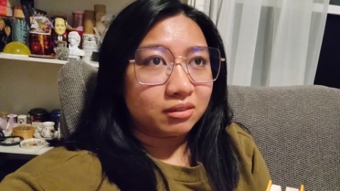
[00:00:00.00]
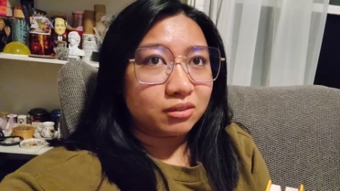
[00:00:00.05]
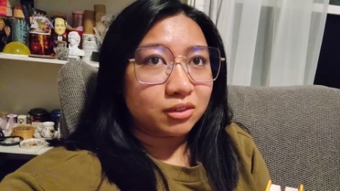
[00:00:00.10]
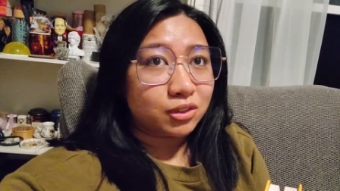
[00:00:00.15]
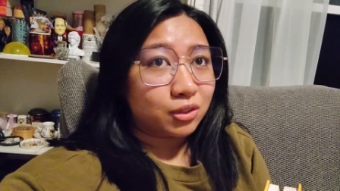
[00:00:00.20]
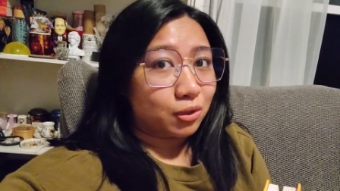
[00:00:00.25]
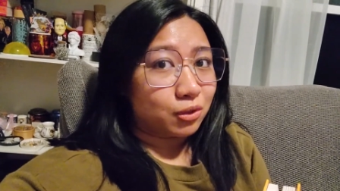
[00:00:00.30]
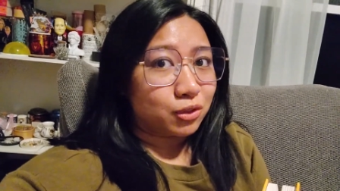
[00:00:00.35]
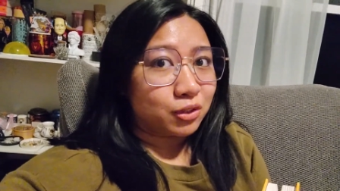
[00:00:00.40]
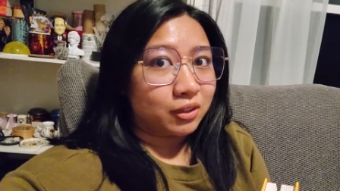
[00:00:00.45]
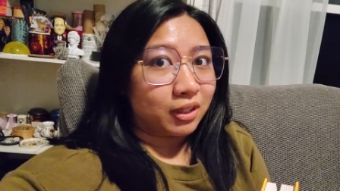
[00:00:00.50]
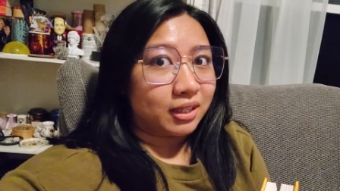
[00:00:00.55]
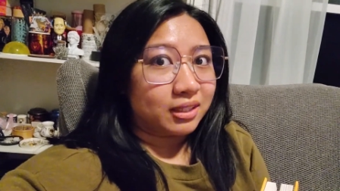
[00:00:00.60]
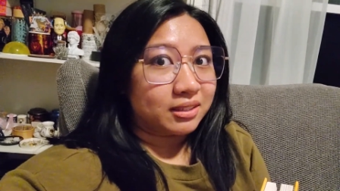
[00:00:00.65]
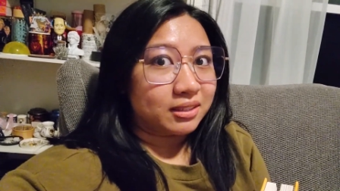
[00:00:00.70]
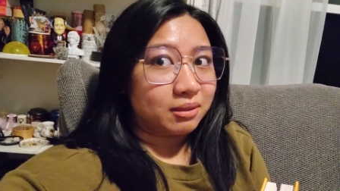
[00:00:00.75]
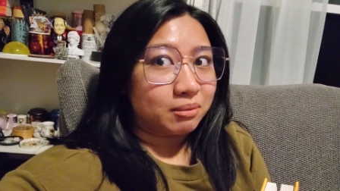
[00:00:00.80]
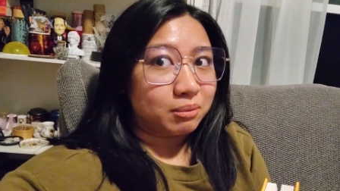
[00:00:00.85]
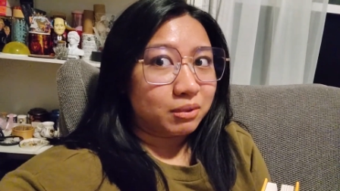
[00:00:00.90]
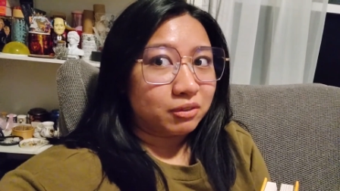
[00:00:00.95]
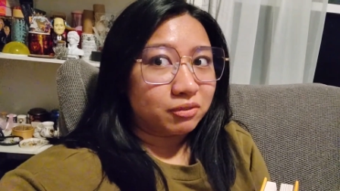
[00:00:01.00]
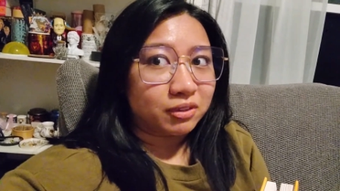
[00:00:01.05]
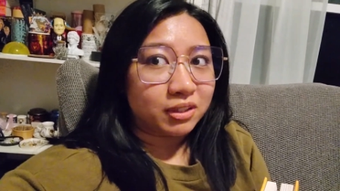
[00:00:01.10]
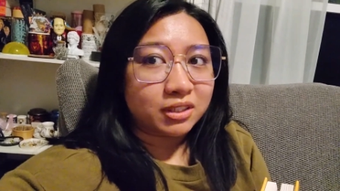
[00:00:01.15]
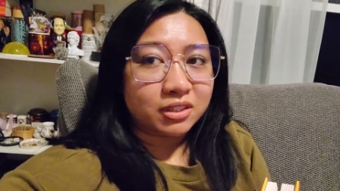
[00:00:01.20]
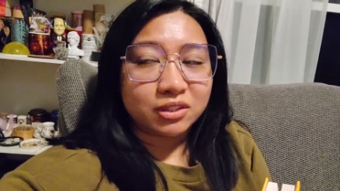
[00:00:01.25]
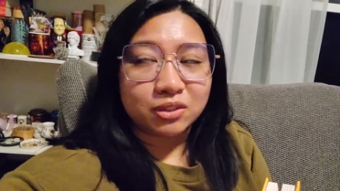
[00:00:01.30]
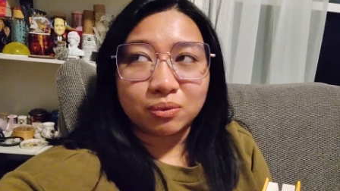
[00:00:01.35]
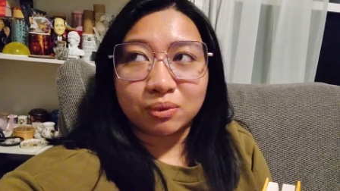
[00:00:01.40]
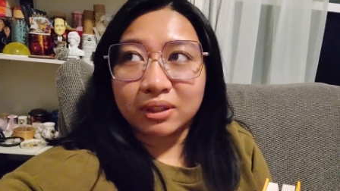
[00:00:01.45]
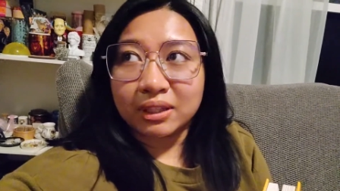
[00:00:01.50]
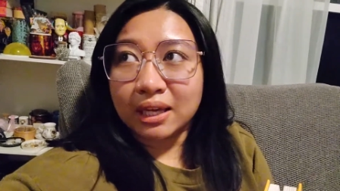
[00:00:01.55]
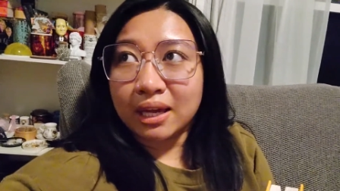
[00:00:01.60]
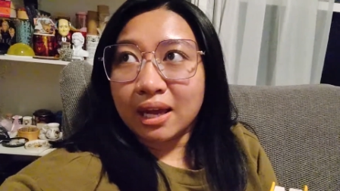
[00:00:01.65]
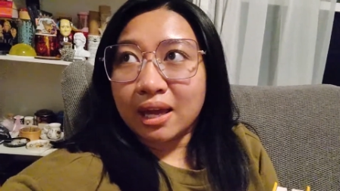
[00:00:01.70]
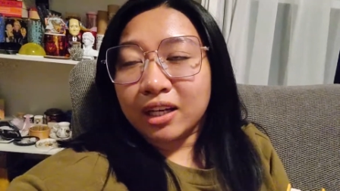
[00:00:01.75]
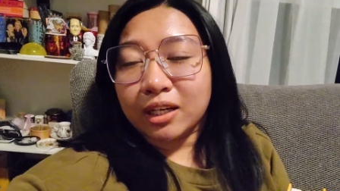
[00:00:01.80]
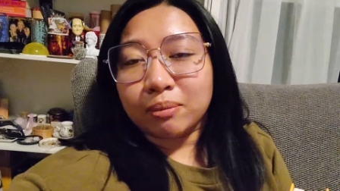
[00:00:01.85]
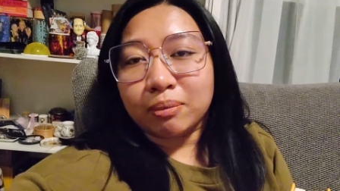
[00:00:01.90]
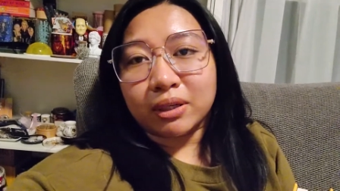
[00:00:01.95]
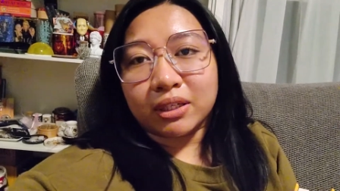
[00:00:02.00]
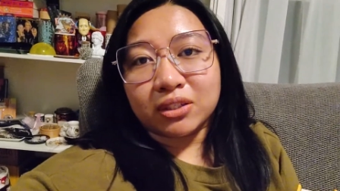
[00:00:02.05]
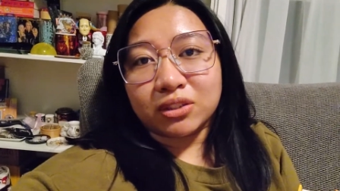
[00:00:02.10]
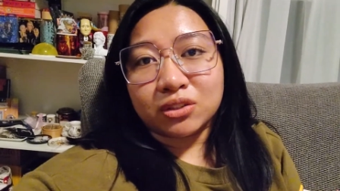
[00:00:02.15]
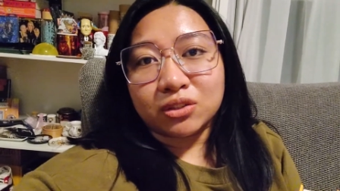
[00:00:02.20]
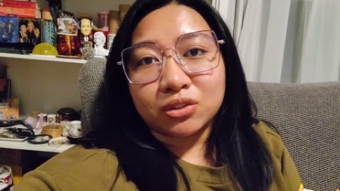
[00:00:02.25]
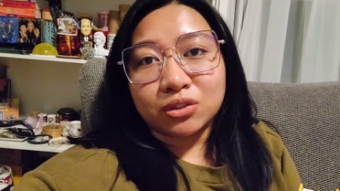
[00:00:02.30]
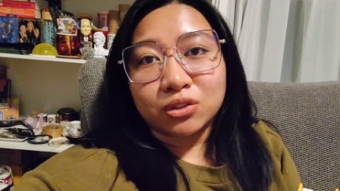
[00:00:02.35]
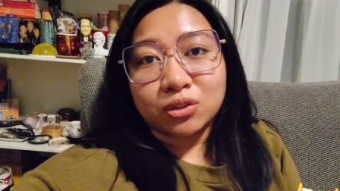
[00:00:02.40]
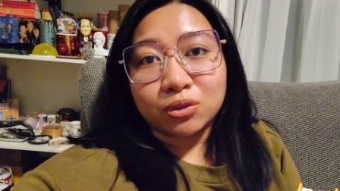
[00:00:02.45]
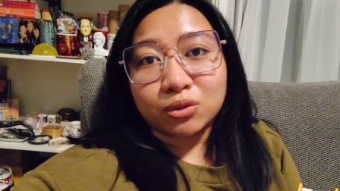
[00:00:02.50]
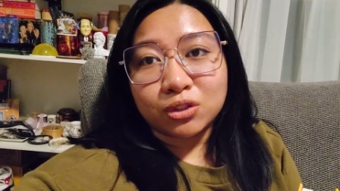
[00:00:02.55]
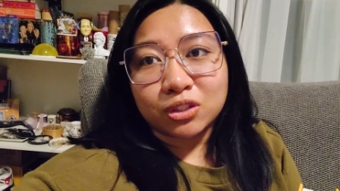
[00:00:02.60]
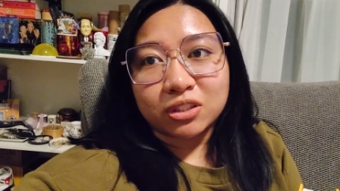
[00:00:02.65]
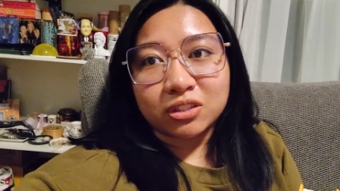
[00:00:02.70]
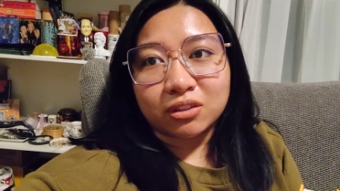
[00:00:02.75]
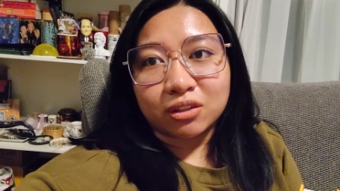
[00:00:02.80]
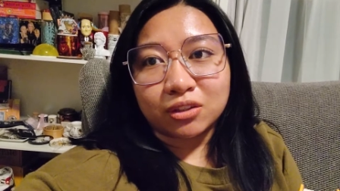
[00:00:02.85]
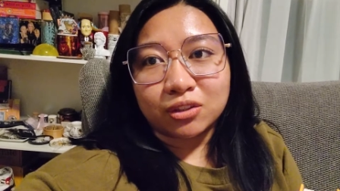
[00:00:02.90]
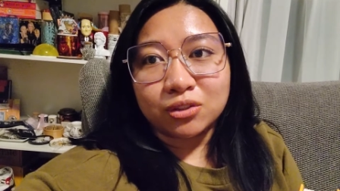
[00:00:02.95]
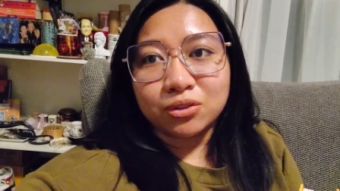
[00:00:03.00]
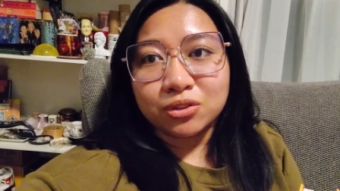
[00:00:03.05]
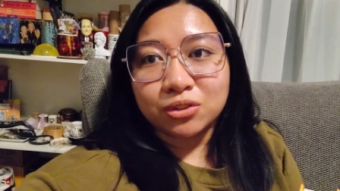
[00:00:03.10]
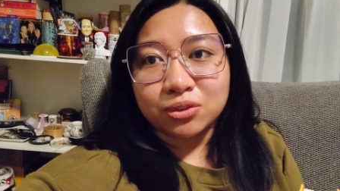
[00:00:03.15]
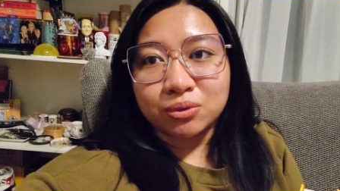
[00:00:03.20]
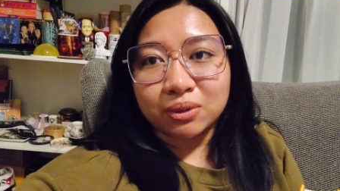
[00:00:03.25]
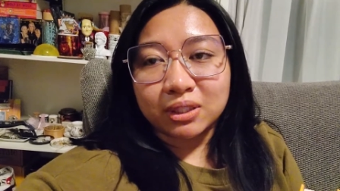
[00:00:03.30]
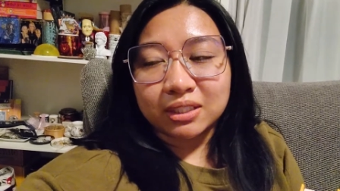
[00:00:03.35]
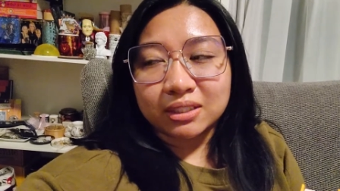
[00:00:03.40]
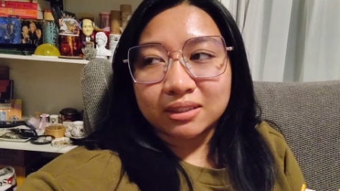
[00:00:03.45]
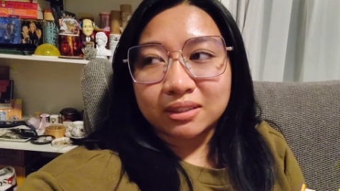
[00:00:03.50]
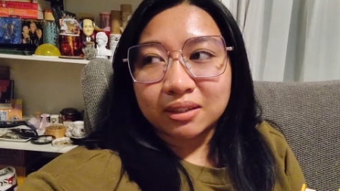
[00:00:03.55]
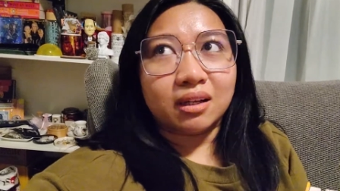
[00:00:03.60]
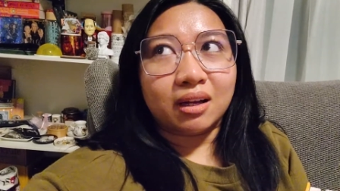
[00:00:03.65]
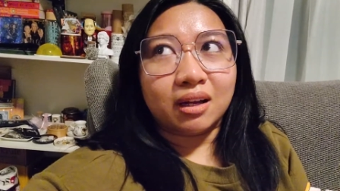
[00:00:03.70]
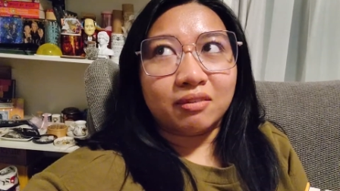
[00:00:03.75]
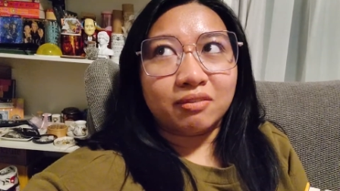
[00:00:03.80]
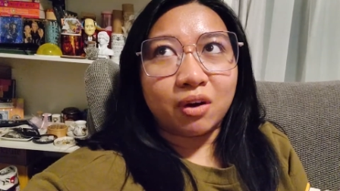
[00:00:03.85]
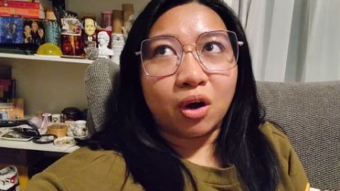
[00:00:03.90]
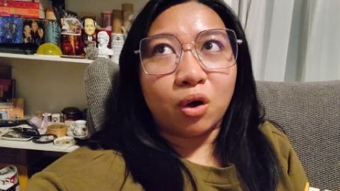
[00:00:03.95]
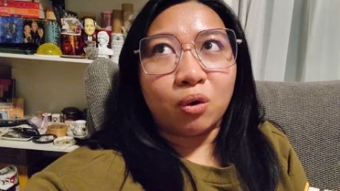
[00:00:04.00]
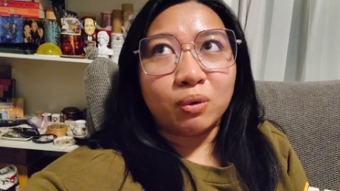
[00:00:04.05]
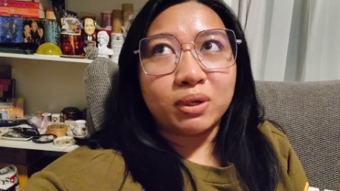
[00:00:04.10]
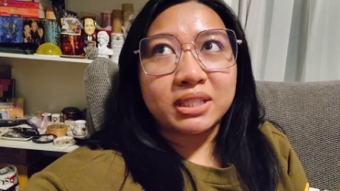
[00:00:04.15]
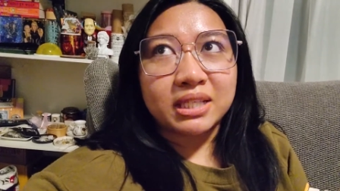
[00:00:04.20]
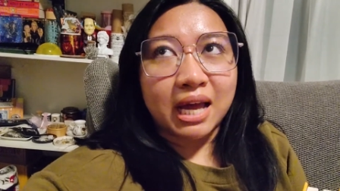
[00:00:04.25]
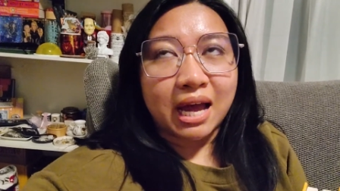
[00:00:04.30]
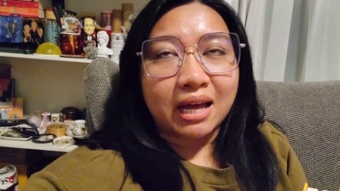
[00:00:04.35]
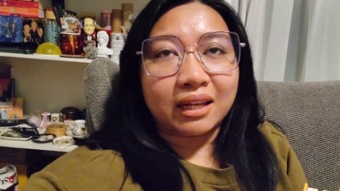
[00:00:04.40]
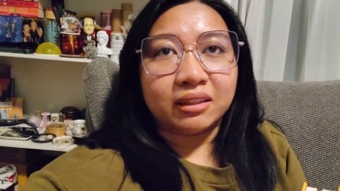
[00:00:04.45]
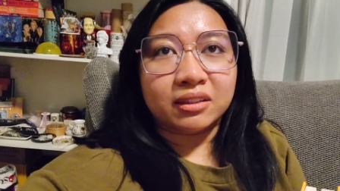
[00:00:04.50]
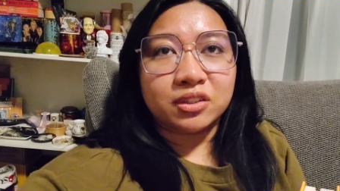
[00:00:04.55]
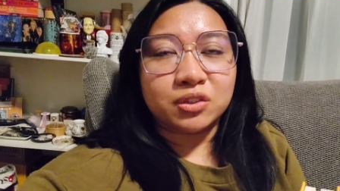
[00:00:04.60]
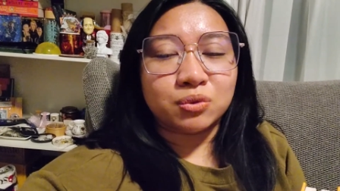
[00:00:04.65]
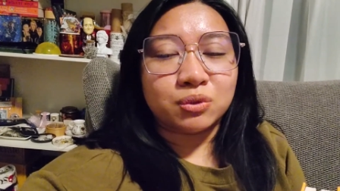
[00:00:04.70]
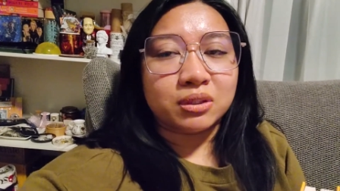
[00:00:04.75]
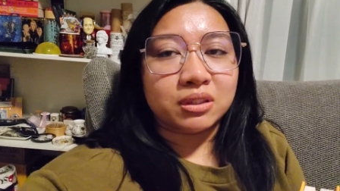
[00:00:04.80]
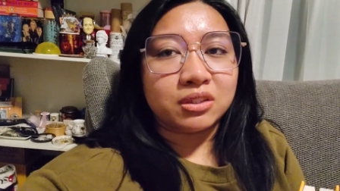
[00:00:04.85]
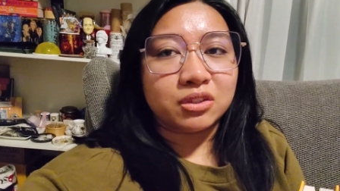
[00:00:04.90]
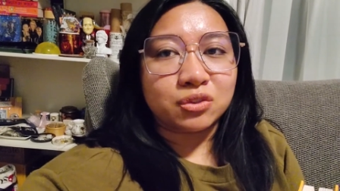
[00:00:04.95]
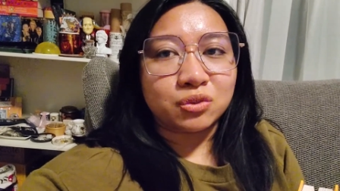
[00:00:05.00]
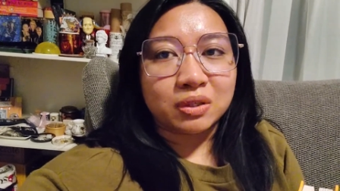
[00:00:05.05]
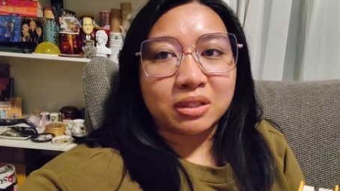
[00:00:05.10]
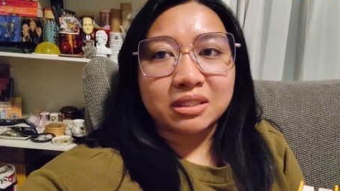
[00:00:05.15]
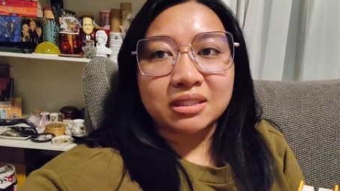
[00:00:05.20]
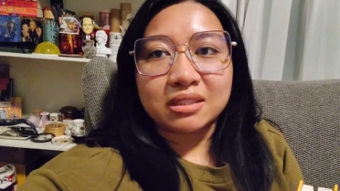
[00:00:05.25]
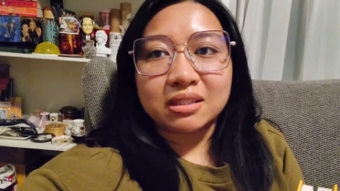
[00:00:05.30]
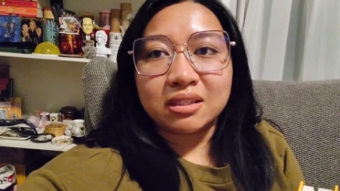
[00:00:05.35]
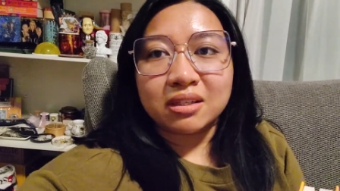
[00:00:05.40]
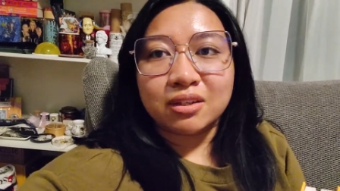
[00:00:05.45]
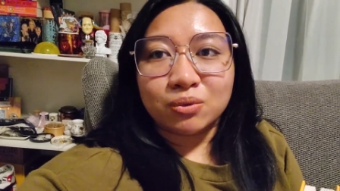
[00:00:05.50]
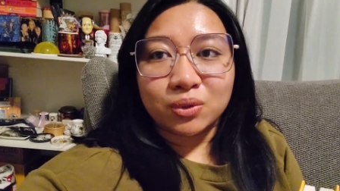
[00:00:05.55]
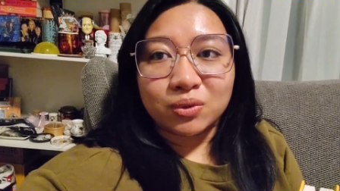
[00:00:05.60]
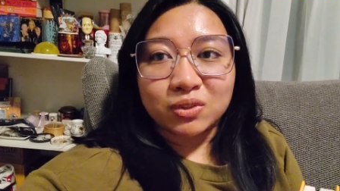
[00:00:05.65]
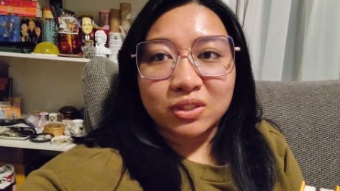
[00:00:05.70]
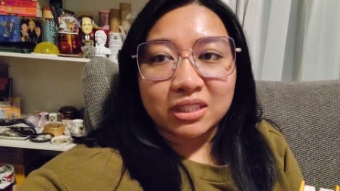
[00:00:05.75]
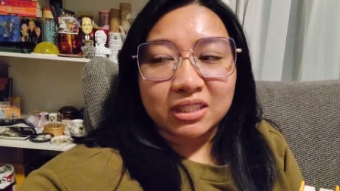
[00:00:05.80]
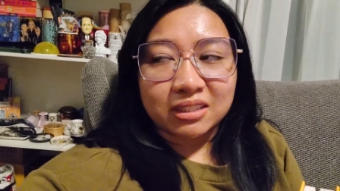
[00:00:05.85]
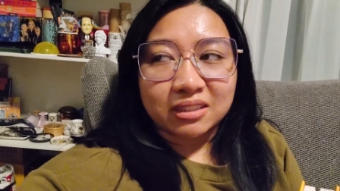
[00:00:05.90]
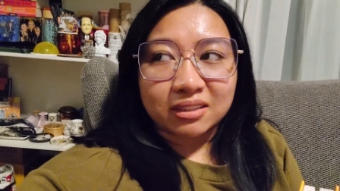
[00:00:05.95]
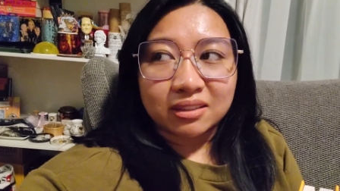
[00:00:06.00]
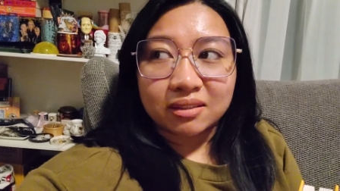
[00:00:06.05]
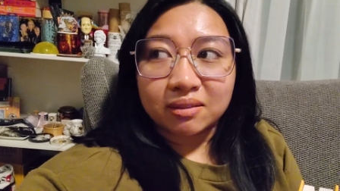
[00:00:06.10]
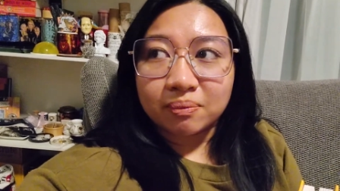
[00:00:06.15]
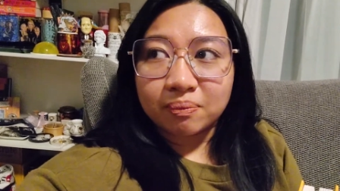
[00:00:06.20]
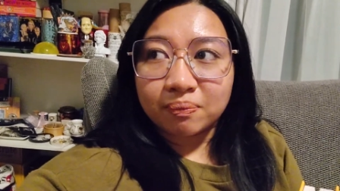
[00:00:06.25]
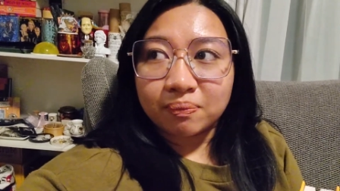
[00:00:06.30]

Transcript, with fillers: socialize and be friends with anybody so she's not used to it i've always had this really strict routine